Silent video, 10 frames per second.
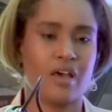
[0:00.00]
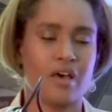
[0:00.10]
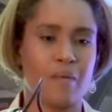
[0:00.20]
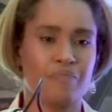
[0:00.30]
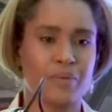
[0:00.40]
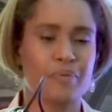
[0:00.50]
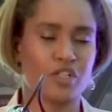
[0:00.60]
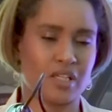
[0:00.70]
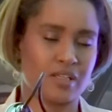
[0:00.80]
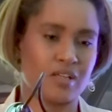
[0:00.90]
The
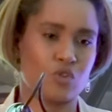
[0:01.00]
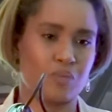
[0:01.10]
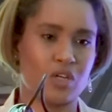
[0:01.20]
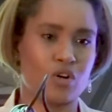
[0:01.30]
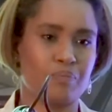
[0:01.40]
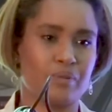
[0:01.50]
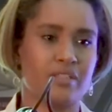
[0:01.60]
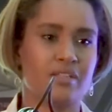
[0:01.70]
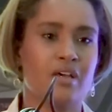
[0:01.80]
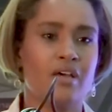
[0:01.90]
project has to be
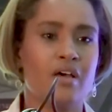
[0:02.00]
complete.